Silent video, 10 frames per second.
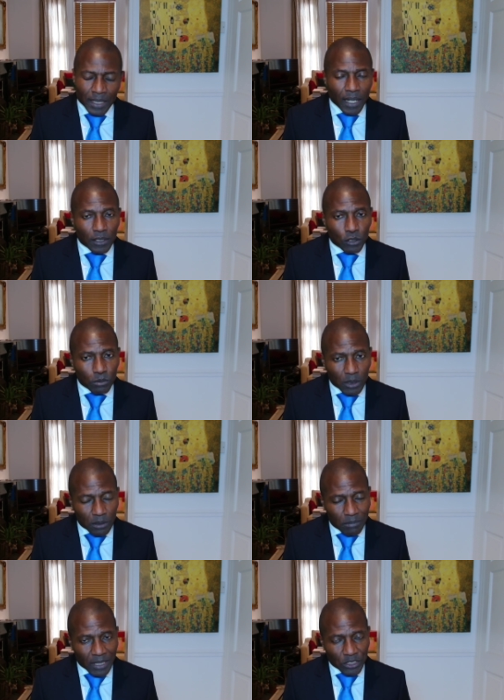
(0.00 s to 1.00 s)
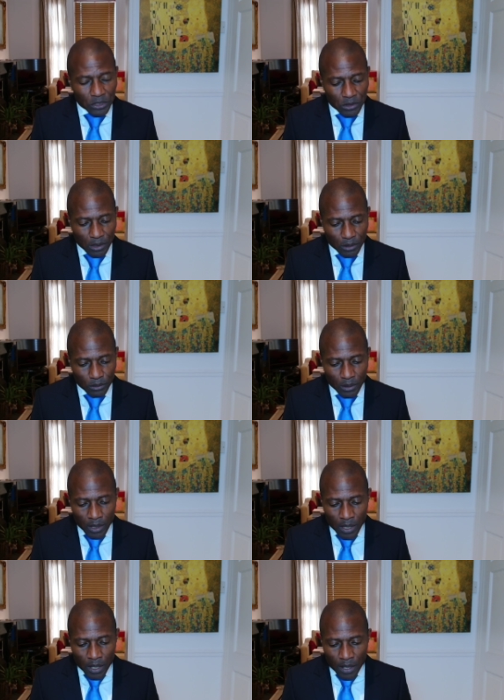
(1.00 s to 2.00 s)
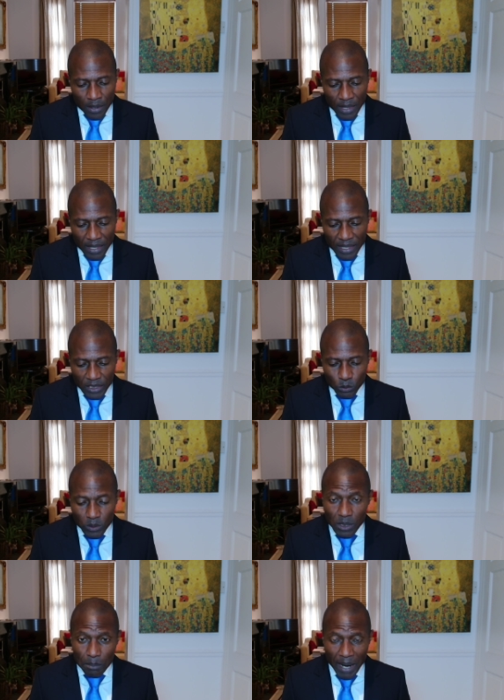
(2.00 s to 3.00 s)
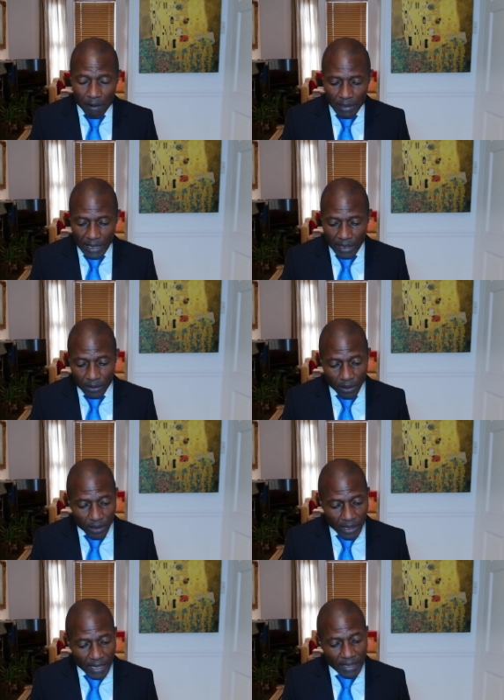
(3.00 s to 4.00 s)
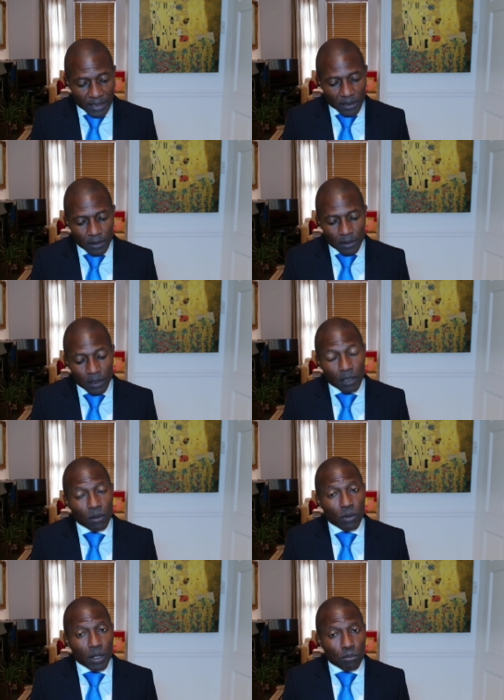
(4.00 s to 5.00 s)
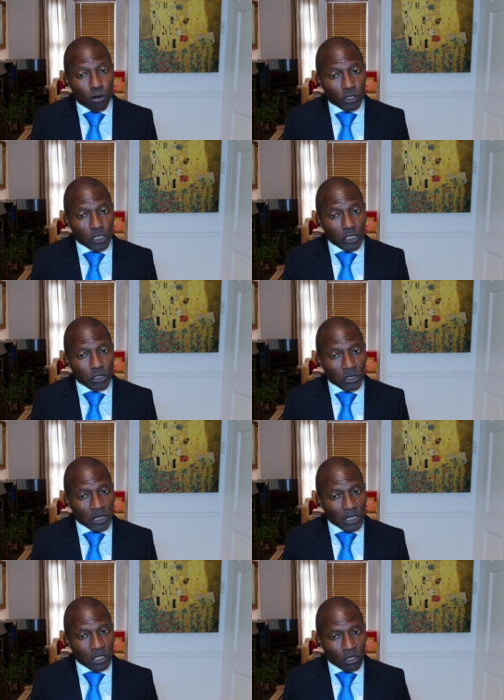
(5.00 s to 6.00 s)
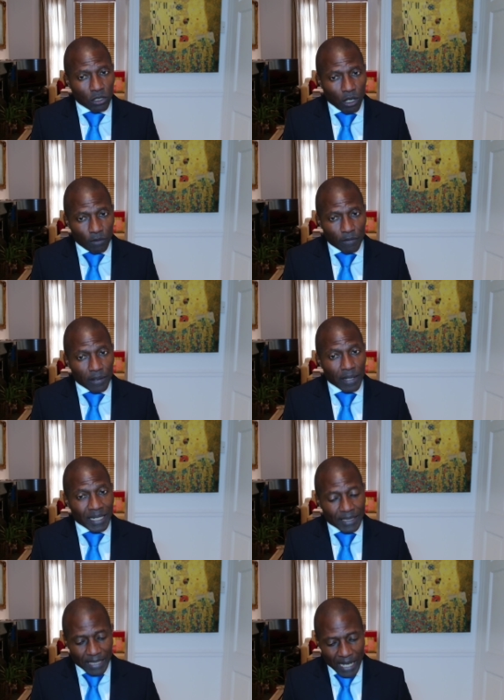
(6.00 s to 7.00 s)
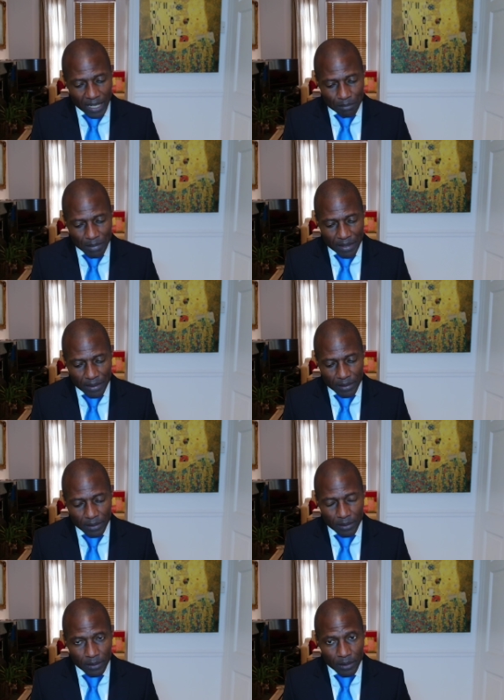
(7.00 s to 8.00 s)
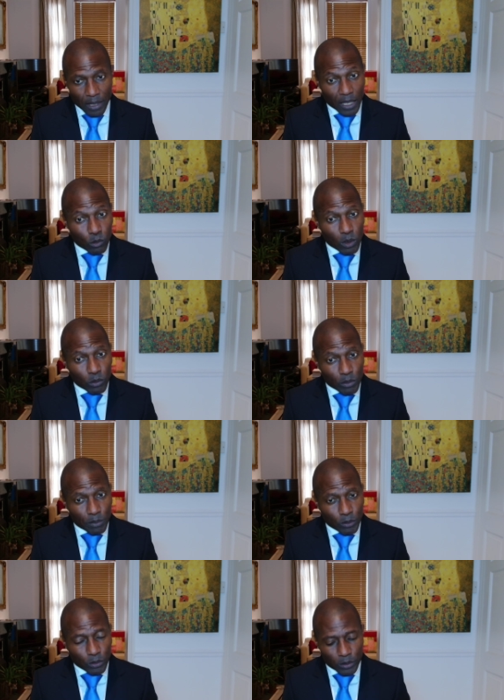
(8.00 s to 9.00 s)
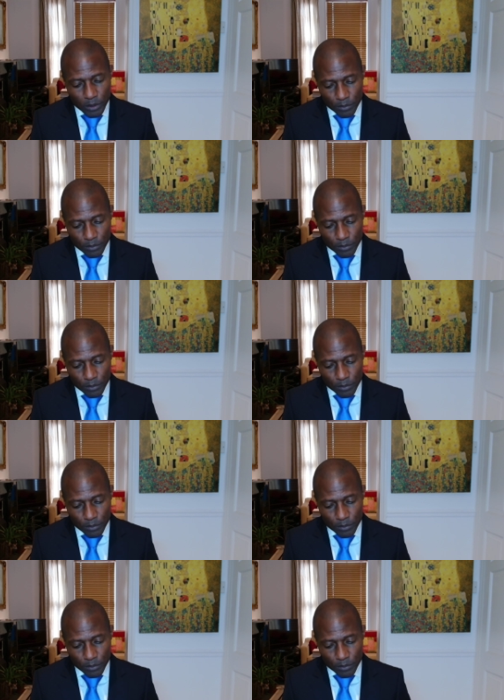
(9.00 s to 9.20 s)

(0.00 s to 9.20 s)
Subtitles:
I do want to mention, though, that this was apparently another case where the prosecution did not offer an attack method. I quote report.